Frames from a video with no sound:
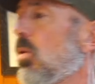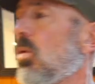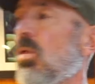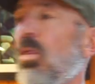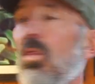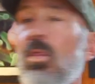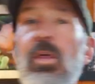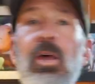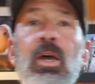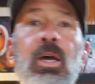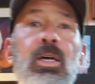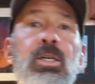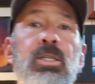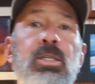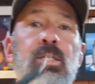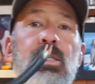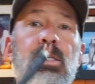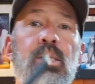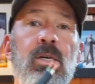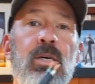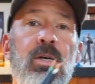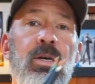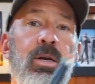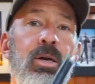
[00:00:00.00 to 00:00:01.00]

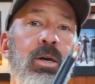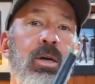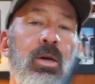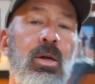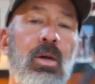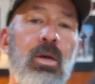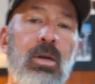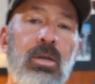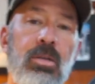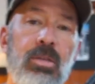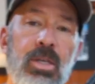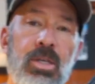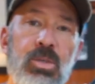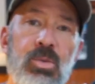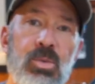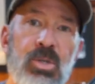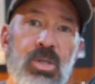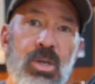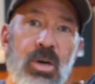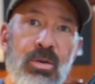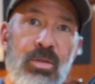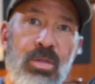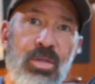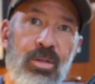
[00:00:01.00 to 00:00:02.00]
this. This was
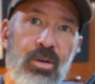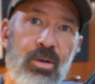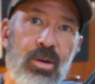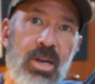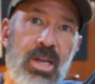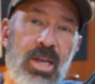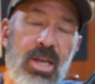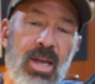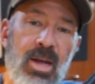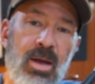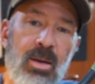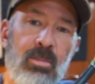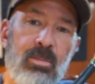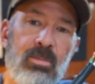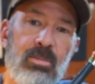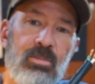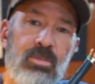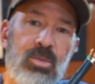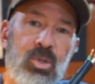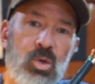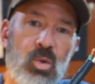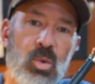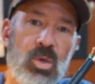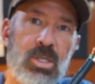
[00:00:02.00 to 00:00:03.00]
our 30 amp
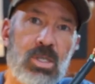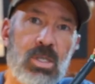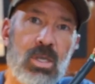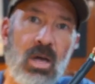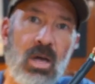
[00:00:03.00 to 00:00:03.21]
twist